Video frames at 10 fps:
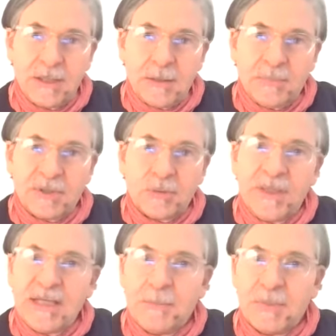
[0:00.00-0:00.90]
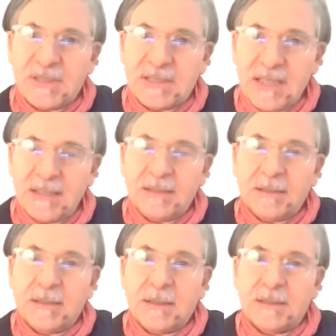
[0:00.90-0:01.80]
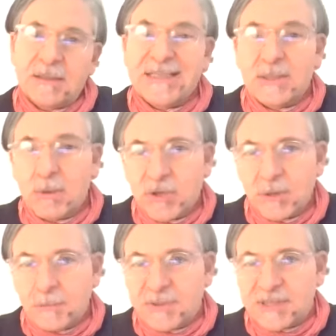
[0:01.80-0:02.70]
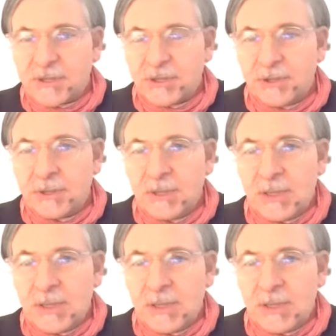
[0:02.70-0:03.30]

between a particular social position